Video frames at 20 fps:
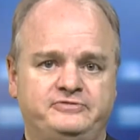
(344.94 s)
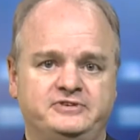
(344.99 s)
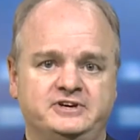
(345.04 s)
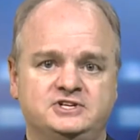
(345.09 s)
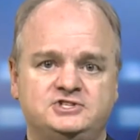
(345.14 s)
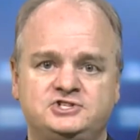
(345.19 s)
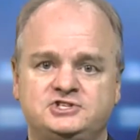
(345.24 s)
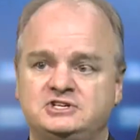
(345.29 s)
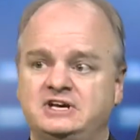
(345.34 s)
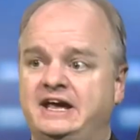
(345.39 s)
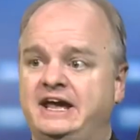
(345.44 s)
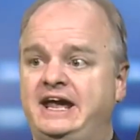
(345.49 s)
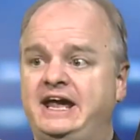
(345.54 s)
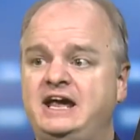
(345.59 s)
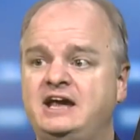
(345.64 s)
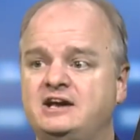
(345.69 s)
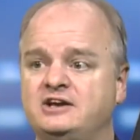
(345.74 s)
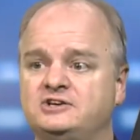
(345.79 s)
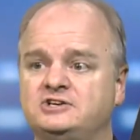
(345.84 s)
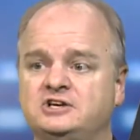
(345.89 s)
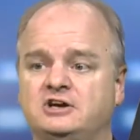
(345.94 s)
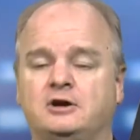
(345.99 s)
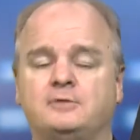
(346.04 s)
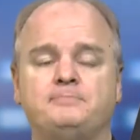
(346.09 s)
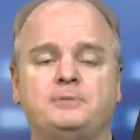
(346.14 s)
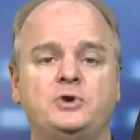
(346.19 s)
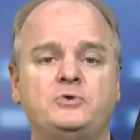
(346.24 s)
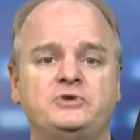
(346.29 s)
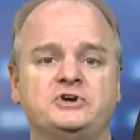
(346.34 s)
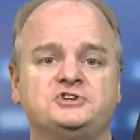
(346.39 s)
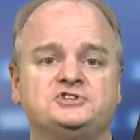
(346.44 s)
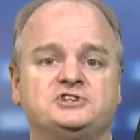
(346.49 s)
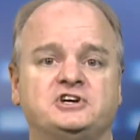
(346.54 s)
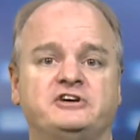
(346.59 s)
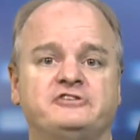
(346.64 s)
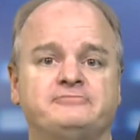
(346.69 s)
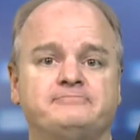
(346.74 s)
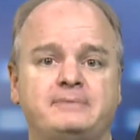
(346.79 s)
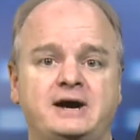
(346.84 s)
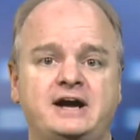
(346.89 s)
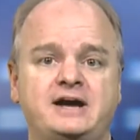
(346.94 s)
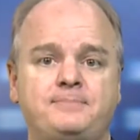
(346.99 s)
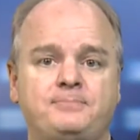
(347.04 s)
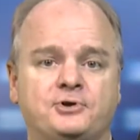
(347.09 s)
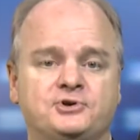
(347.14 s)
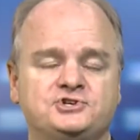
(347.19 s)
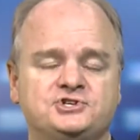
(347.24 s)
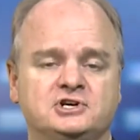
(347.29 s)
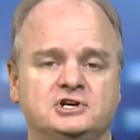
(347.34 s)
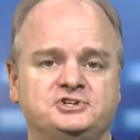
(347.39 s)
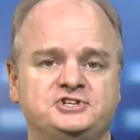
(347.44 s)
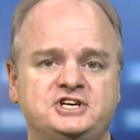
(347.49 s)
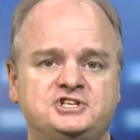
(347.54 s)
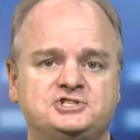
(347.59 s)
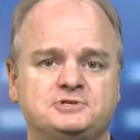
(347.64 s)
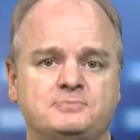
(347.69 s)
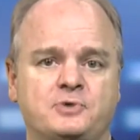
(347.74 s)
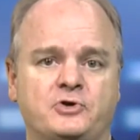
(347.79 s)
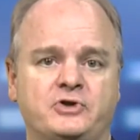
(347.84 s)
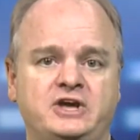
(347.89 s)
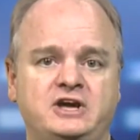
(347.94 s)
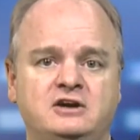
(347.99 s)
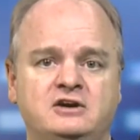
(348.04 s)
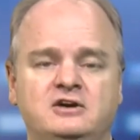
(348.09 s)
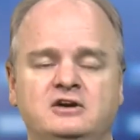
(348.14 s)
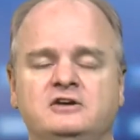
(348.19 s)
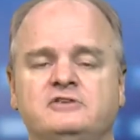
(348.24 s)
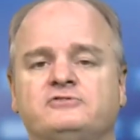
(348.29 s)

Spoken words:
with Vince and a bonus of my personal testimony,